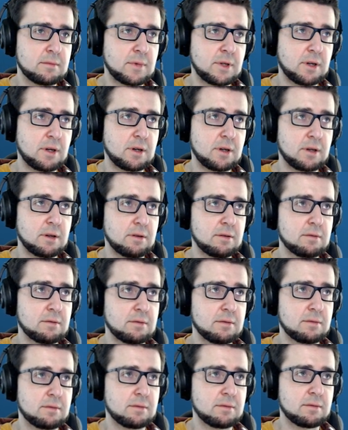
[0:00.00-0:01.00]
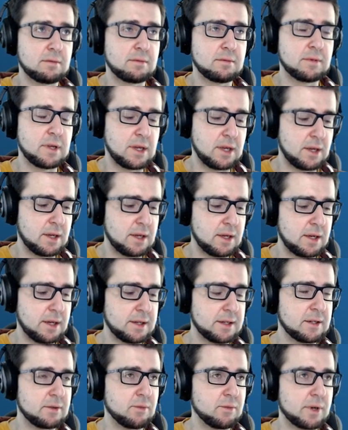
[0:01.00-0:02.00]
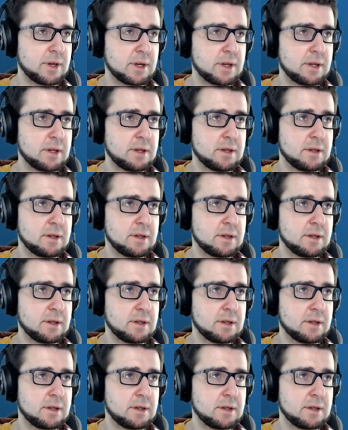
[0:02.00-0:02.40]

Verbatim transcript: Uh-oh, it didn't work.